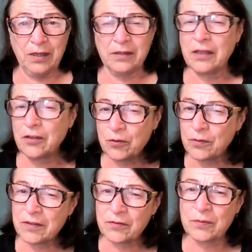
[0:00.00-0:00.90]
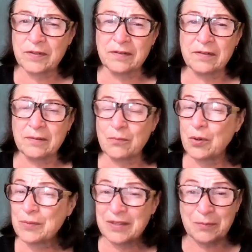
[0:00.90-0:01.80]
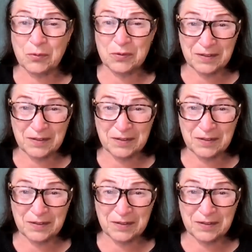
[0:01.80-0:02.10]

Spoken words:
and they knew this was probably the most